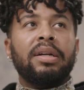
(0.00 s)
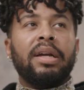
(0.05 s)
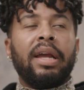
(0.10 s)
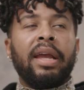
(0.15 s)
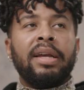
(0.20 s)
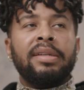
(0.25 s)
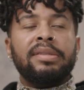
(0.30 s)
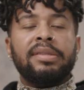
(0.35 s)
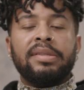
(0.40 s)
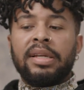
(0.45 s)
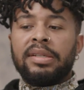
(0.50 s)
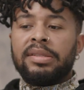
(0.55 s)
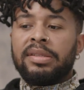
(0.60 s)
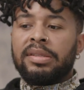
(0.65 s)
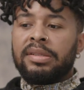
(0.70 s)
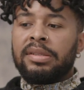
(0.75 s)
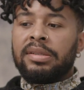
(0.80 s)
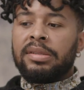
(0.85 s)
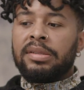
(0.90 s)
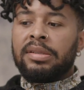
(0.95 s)

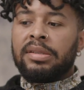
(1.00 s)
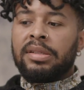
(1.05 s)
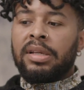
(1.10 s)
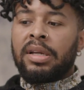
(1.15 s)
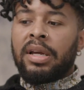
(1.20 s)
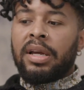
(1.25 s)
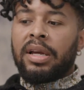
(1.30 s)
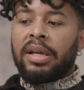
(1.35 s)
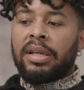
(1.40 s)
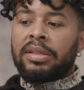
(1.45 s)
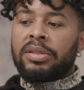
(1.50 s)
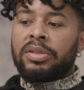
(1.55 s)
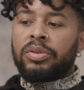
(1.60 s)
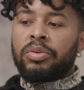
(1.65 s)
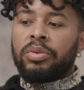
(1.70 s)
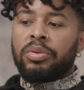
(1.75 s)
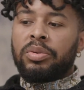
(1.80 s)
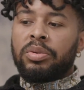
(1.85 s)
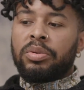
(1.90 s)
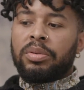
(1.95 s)
ancestors and
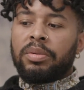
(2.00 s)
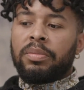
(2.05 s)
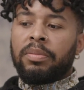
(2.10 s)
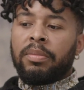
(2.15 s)
to